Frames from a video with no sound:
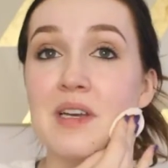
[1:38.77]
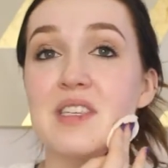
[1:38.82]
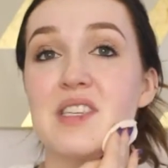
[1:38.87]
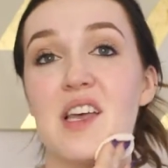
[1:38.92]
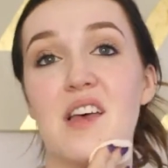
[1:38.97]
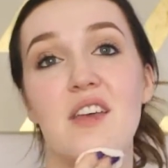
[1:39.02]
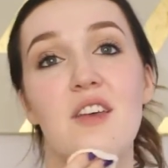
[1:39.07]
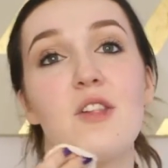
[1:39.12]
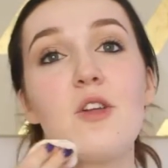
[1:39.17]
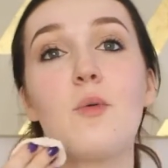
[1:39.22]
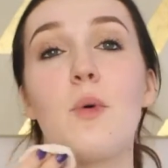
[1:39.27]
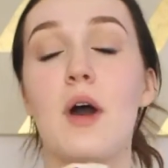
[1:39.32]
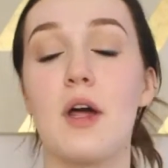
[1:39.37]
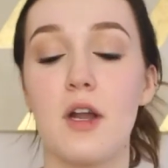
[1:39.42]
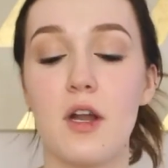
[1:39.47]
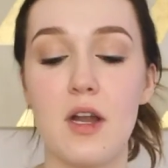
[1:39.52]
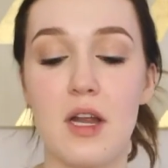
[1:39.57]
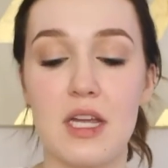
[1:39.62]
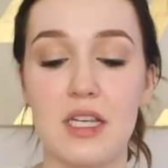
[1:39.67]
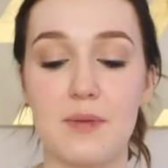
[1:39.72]
cellular
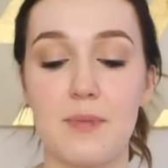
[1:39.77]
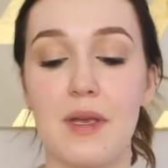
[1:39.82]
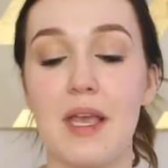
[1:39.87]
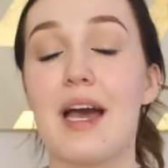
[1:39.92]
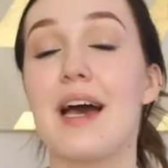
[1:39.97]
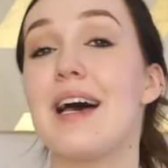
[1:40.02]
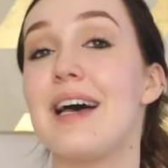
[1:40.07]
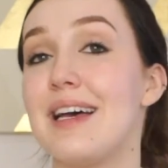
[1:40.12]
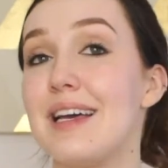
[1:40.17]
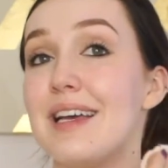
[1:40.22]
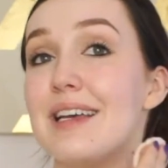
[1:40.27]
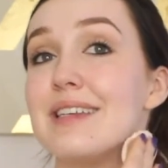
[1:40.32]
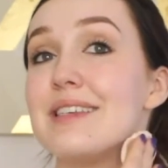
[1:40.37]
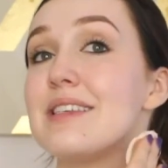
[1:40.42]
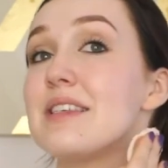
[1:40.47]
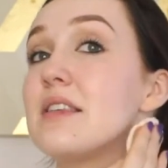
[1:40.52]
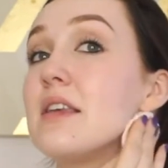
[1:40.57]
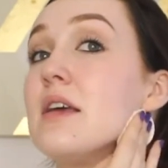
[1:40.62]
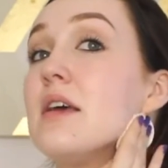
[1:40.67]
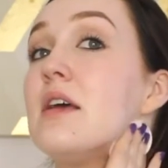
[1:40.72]
water is
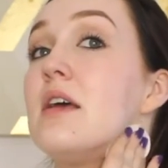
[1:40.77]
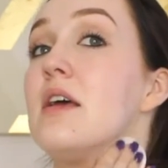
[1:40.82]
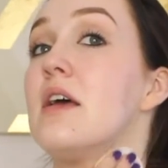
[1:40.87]
because